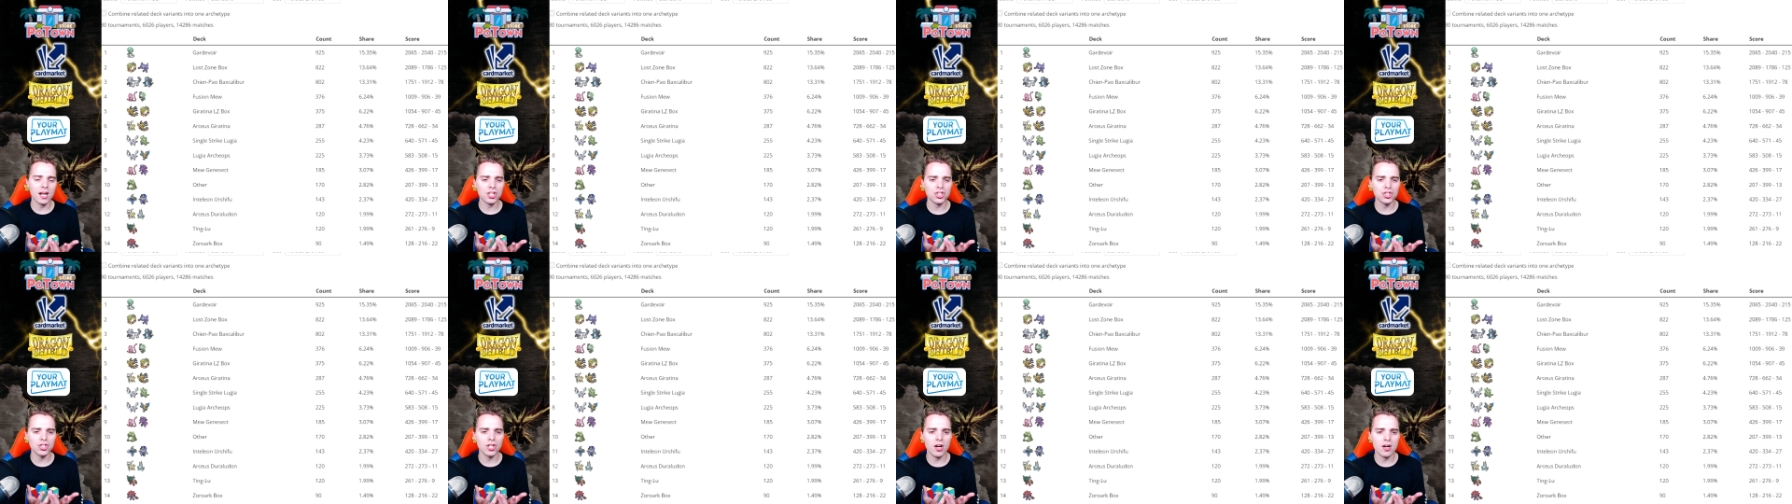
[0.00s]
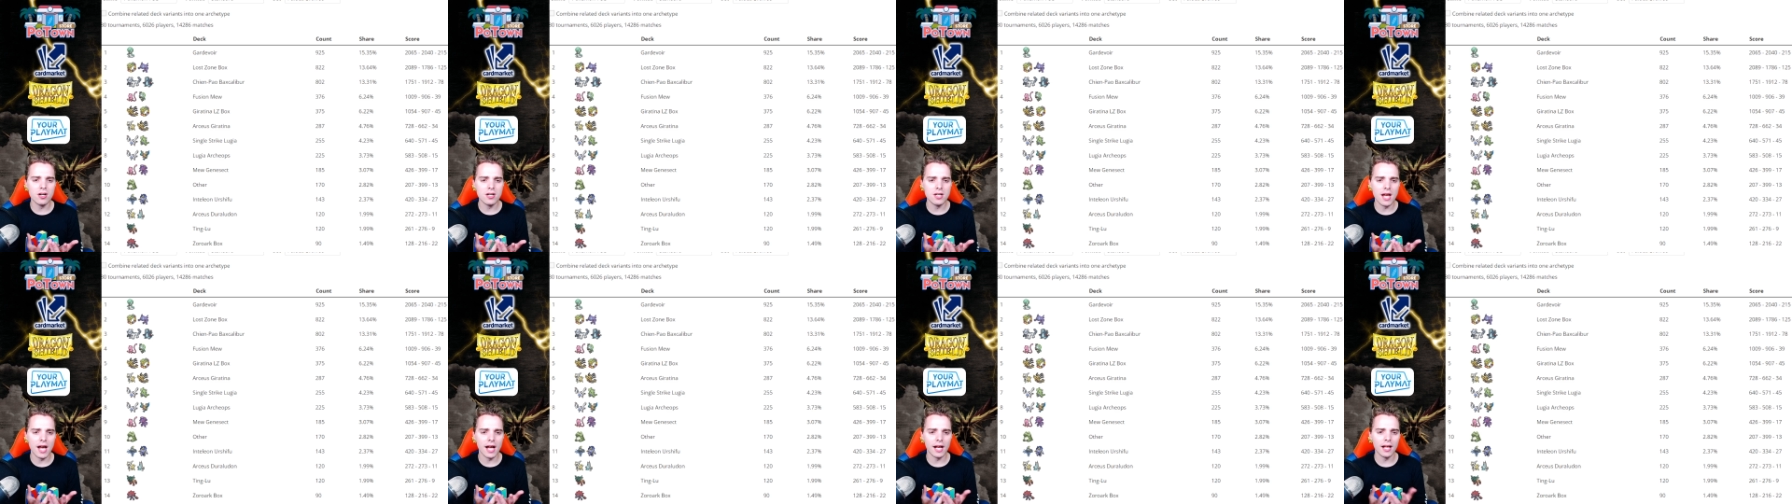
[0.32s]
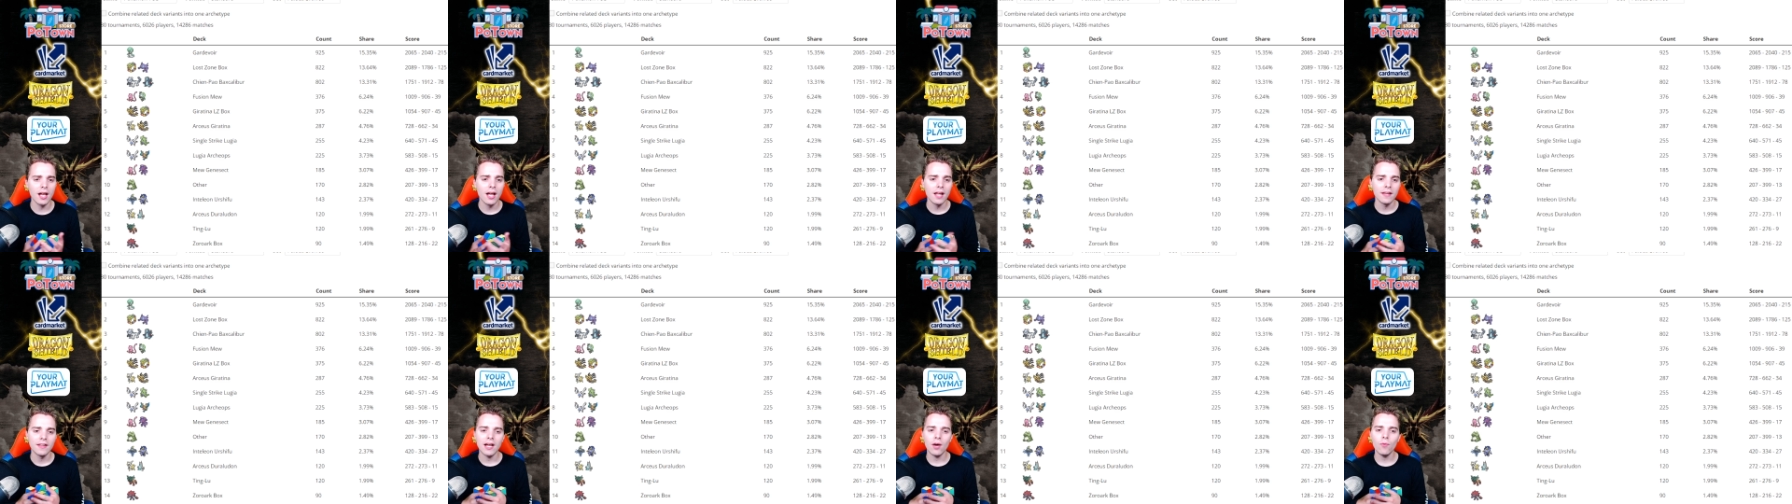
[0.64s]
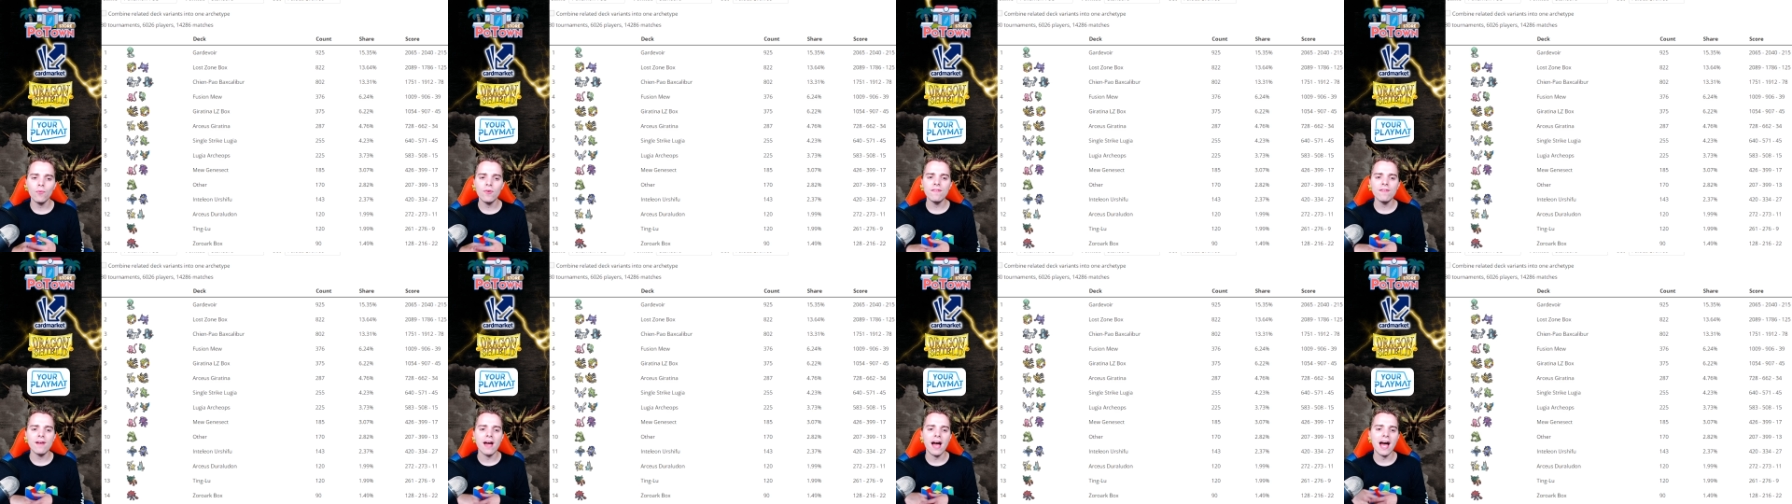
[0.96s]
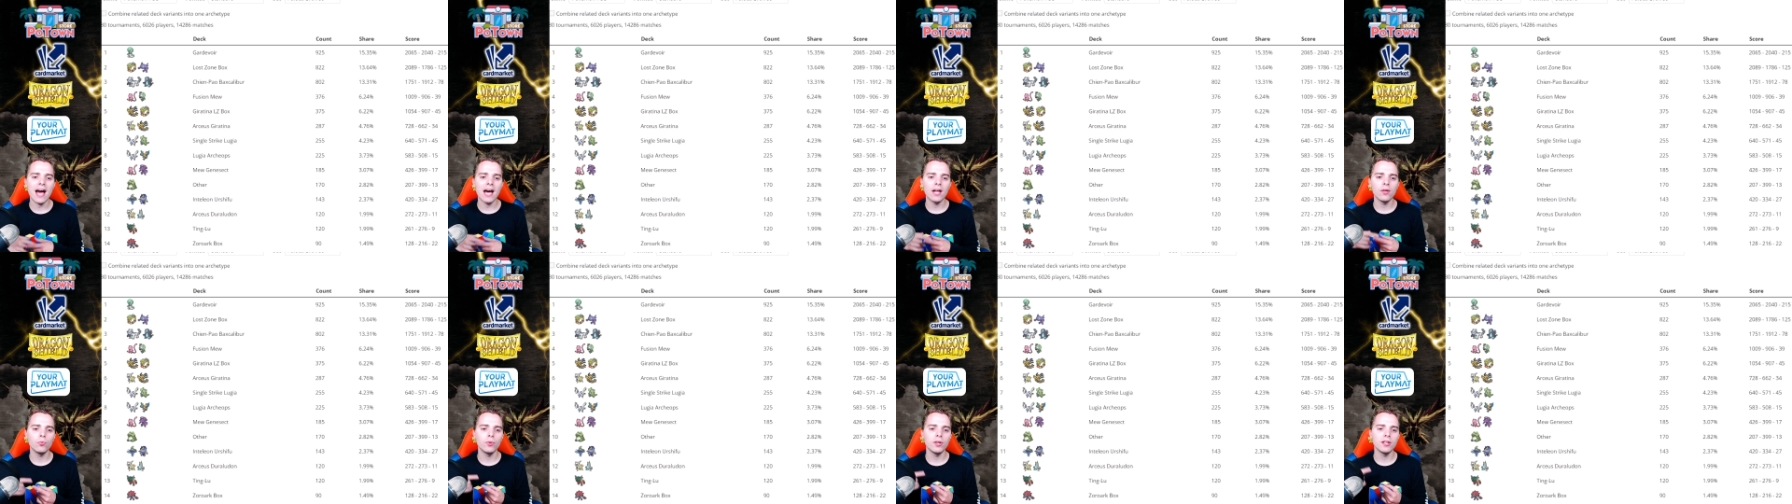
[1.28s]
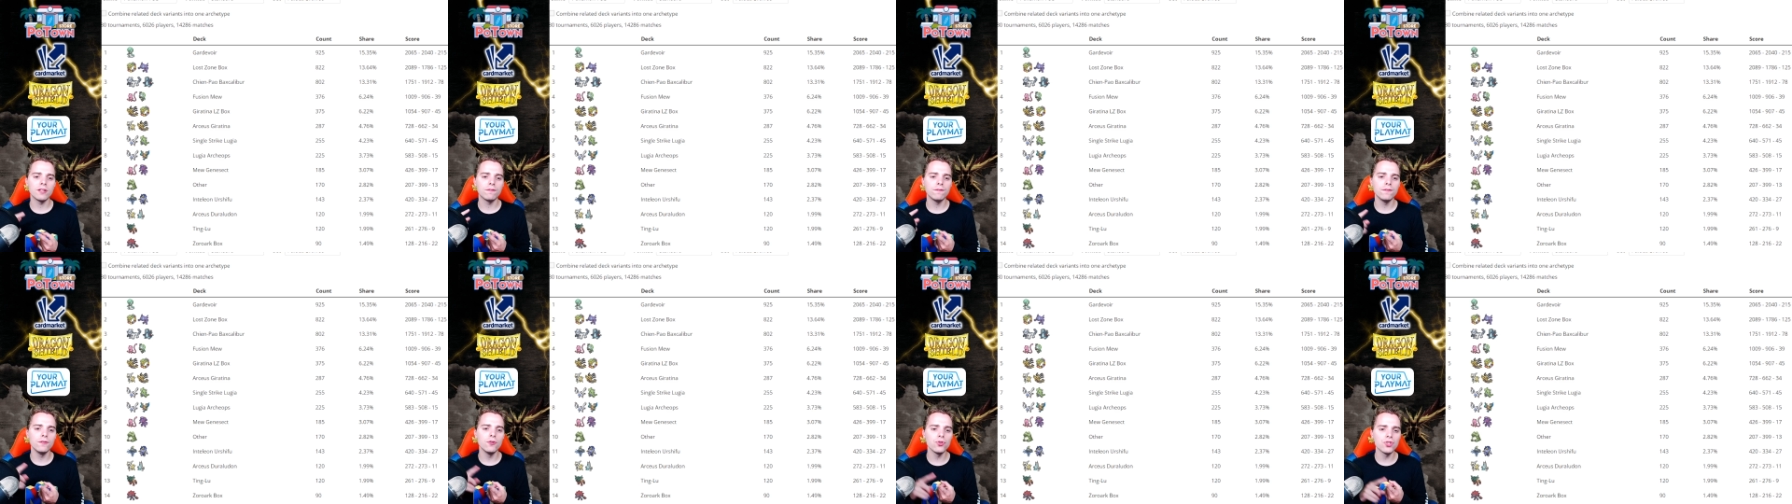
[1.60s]
share deck that we've had with
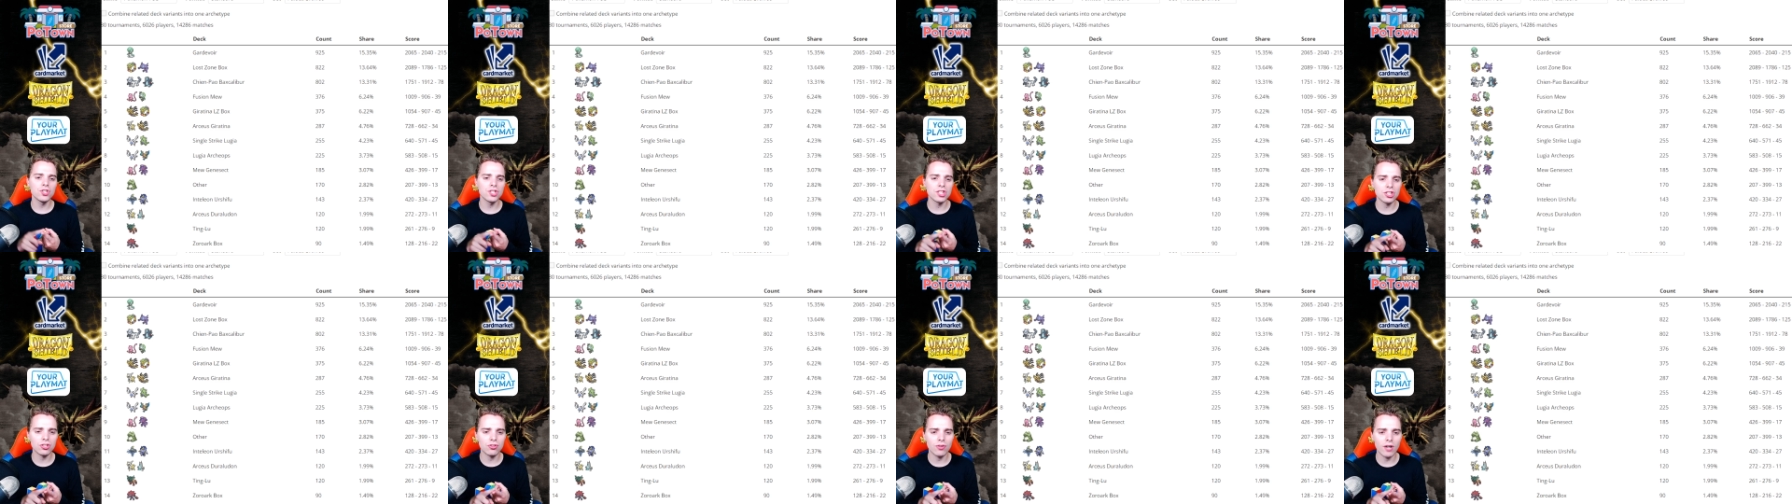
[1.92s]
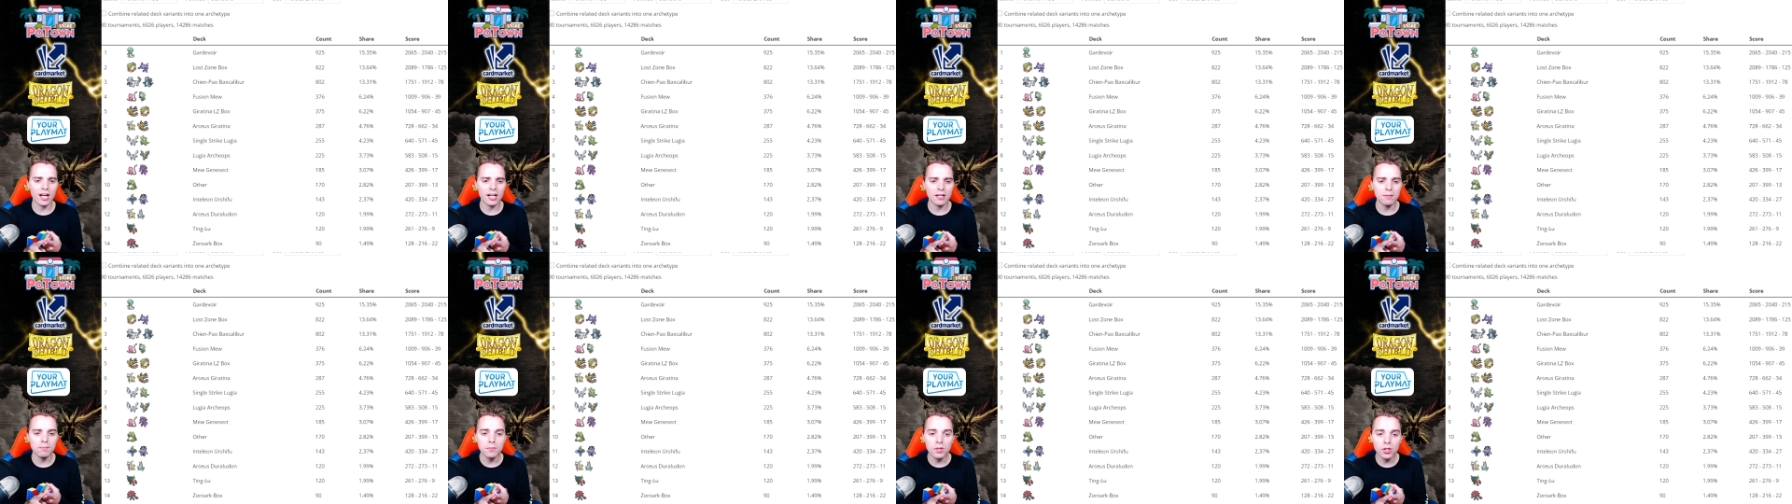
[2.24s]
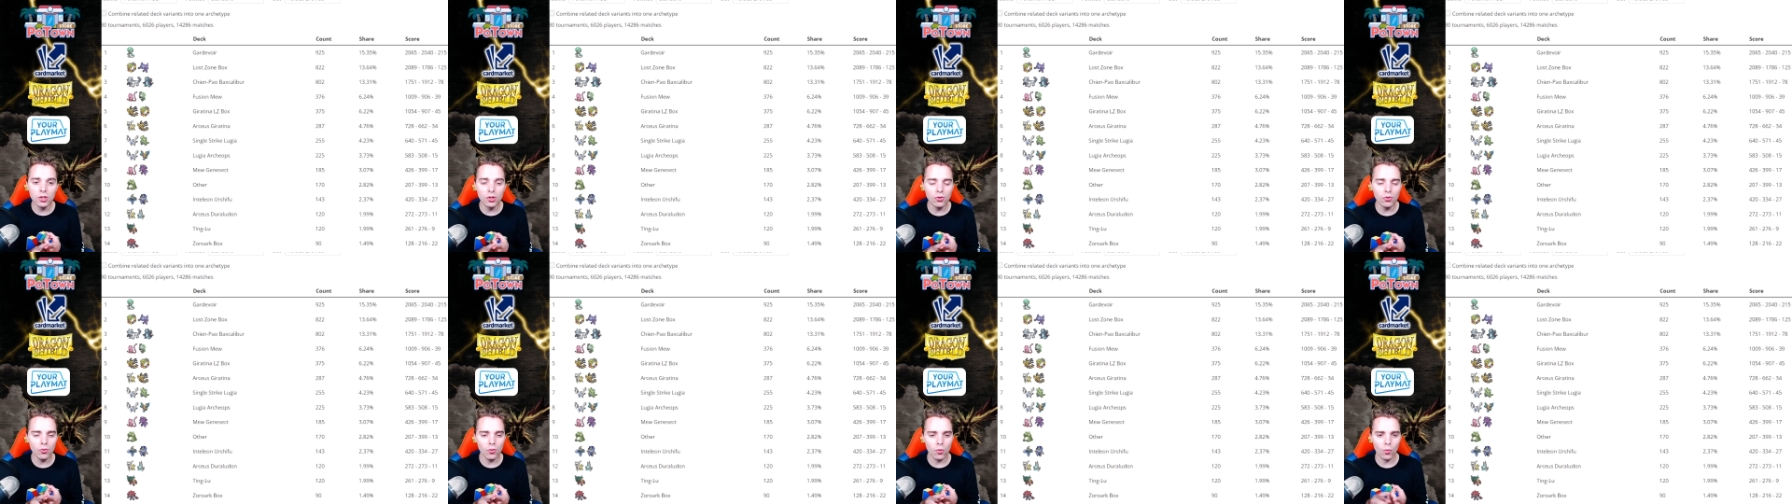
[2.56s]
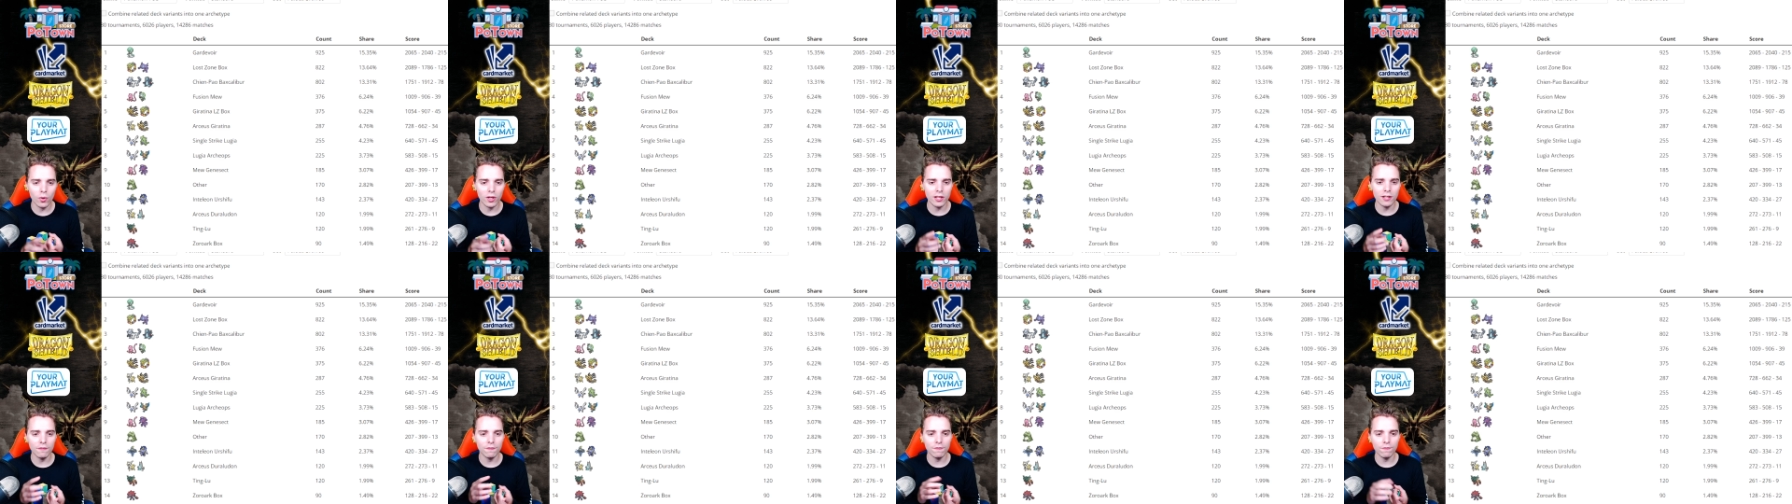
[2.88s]
Fusion Strike Mew when it